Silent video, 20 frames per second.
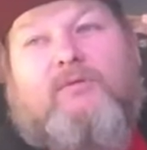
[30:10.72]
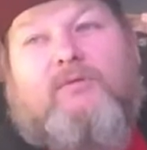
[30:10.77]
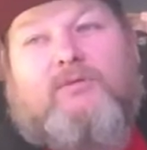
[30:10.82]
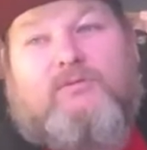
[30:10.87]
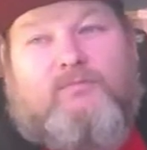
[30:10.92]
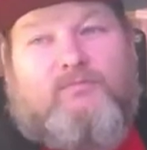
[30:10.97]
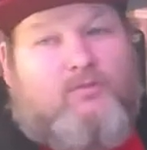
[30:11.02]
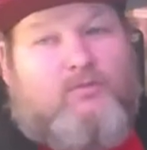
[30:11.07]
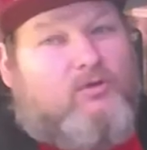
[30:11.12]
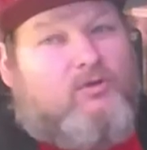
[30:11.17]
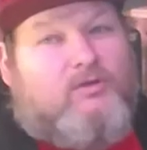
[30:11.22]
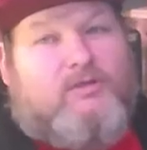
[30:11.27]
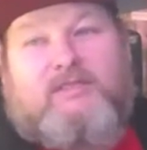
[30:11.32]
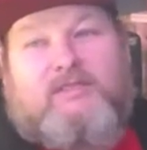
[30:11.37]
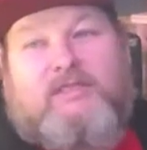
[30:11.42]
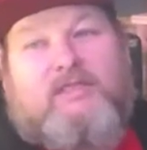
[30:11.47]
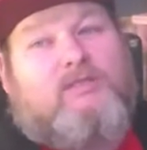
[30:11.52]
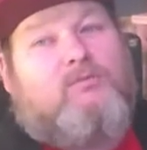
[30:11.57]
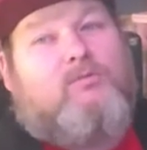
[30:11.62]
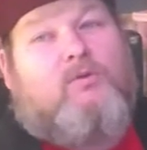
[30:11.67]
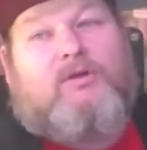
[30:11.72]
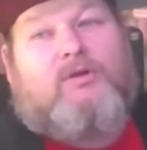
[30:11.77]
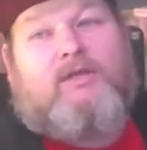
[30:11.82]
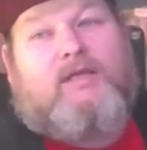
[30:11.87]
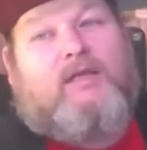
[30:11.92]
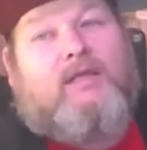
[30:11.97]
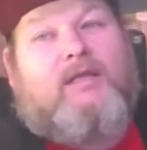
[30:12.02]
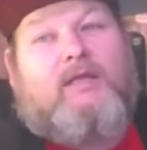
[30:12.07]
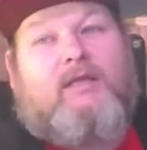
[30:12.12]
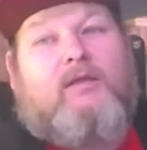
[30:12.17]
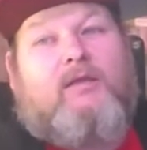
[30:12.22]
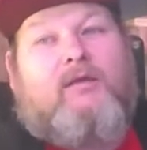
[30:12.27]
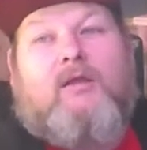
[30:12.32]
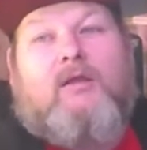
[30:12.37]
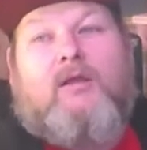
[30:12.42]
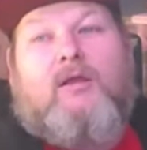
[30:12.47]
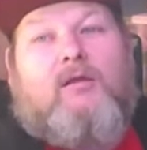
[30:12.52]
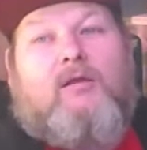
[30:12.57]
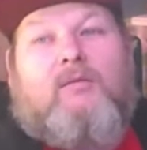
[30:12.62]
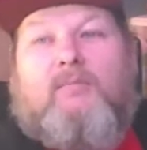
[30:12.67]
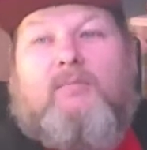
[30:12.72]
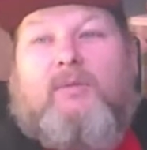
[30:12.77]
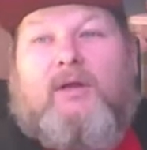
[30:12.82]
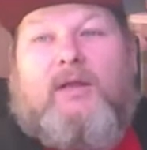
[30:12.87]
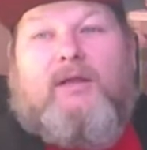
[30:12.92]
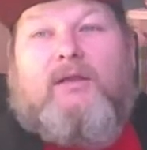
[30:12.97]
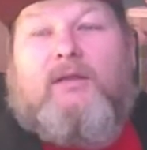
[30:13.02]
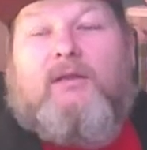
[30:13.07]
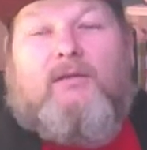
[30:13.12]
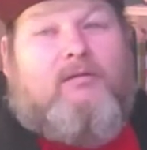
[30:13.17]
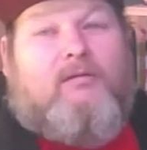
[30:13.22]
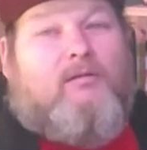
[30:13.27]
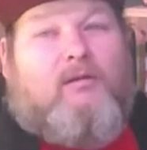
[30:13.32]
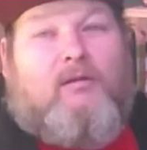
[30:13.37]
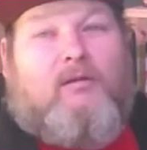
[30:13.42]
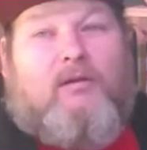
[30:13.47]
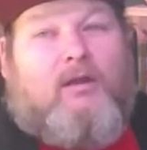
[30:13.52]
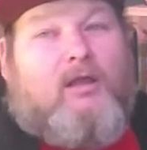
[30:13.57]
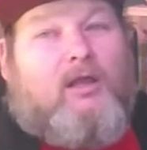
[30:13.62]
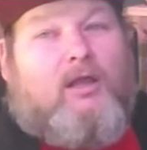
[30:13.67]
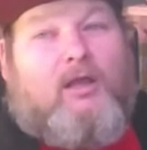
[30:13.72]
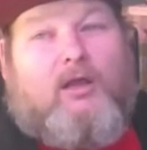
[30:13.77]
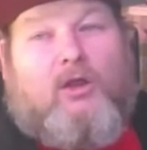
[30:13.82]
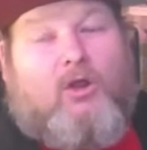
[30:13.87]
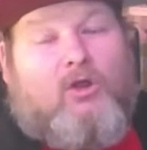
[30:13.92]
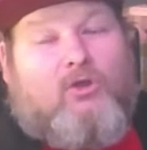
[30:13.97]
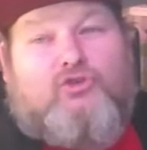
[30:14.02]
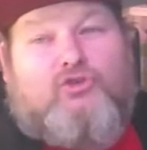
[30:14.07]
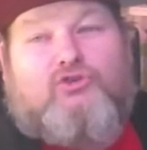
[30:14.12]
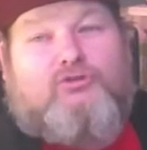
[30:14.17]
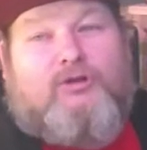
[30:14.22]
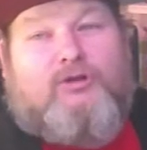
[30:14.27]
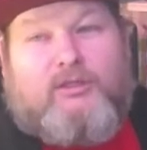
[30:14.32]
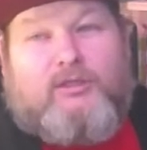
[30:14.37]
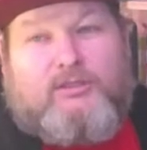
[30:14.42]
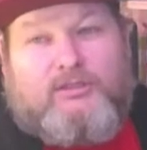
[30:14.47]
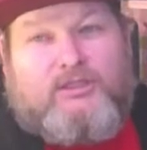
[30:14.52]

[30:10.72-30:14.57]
as good as this one here by like a long stretch.